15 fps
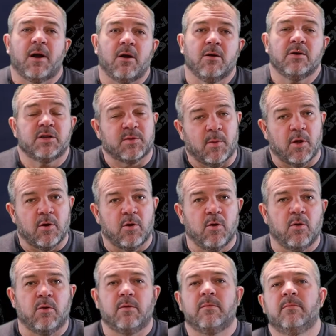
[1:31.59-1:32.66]
power, smaller
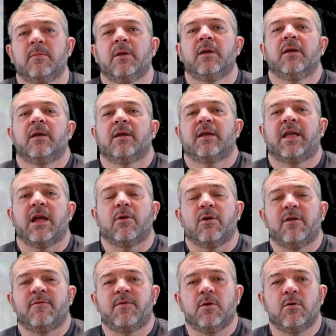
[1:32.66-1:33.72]
hole. Get
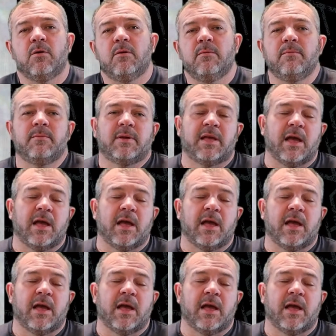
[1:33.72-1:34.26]
rid of fuel,